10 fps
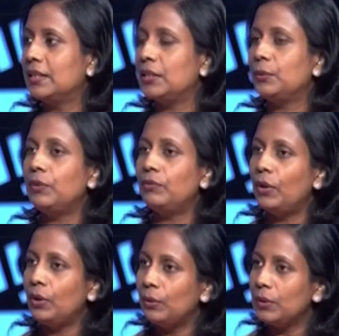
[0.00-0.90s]
So he
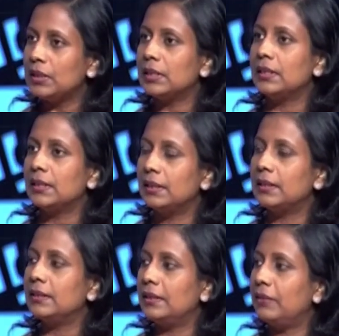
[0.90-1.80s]
follows
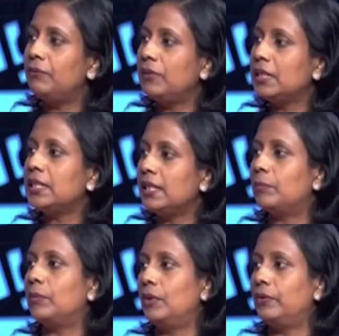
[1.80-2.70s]
every
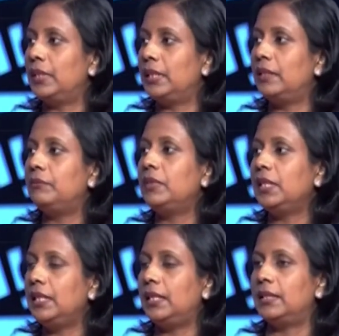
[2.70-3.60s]
step of it, every
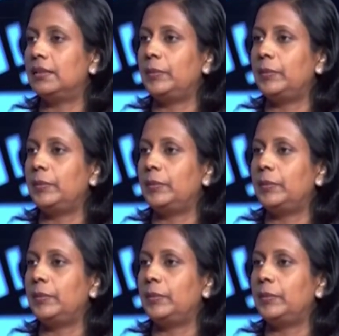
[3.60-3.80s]
day,